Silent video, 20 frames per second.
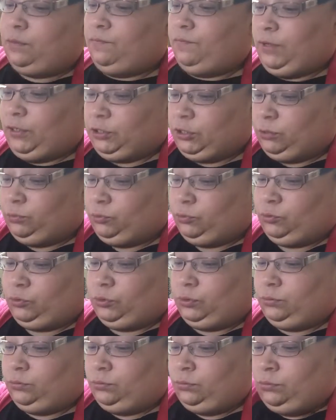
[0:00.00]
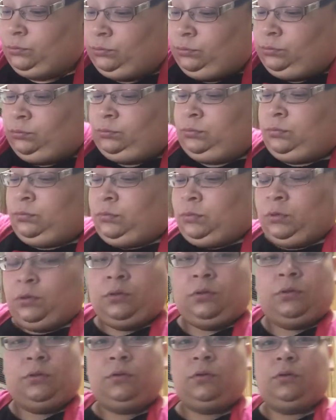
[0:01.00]
vegetables.
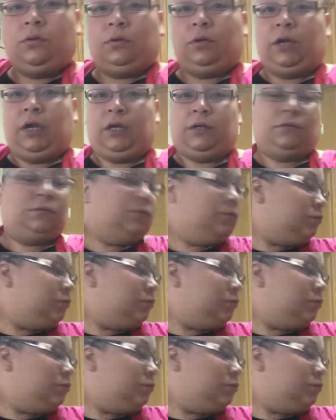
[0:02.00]
Okay.